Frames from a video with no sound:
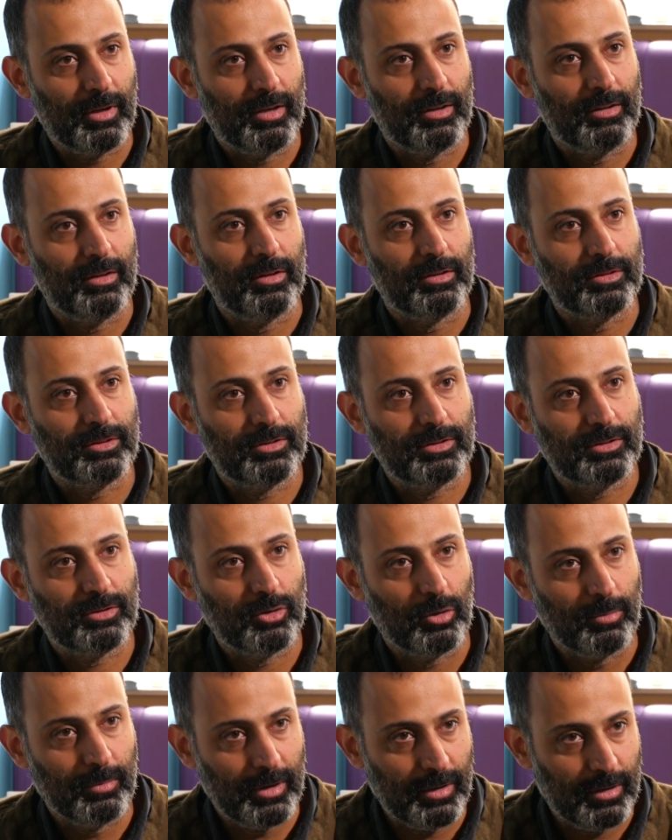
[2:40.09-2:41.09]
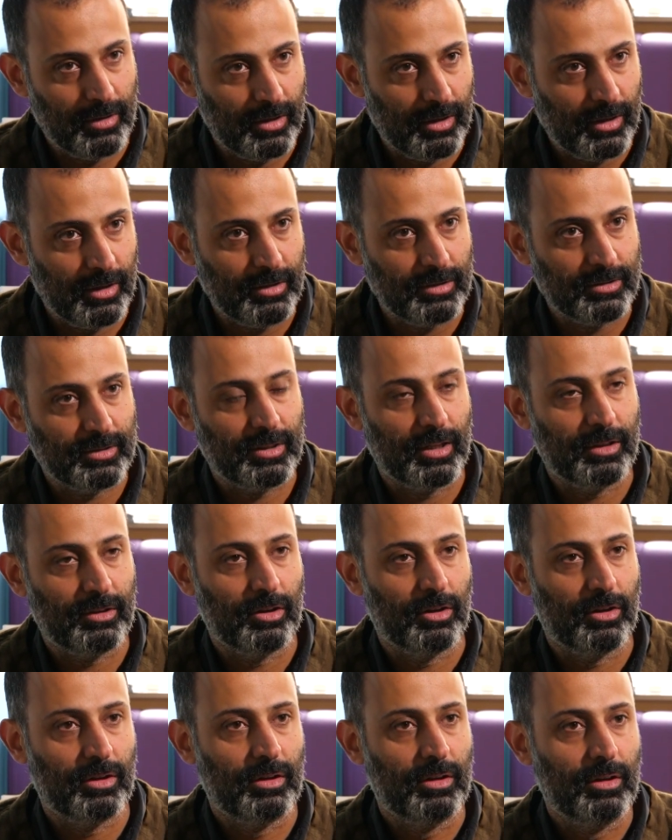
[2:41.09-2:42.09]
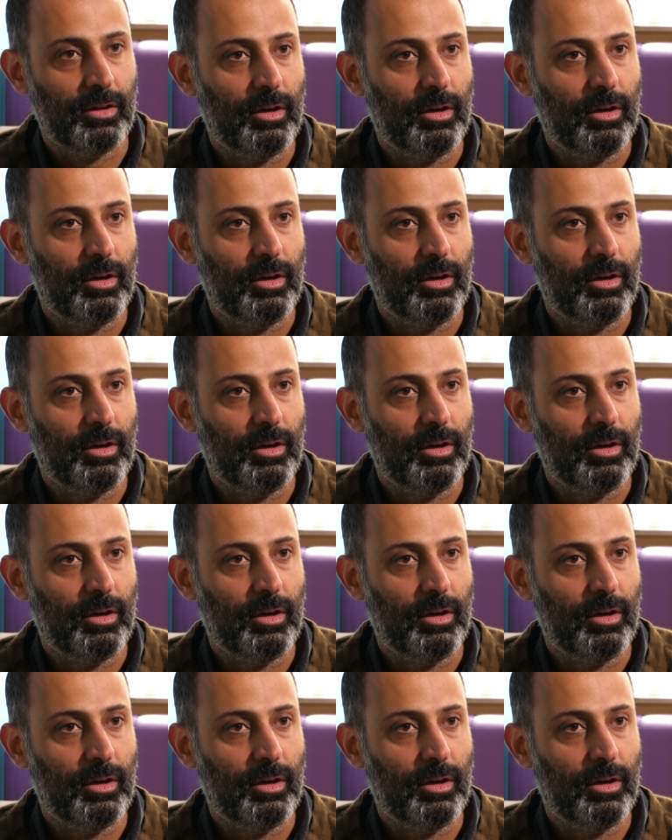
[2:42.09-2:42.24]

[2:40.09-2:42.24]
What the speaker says: and there's so many things that are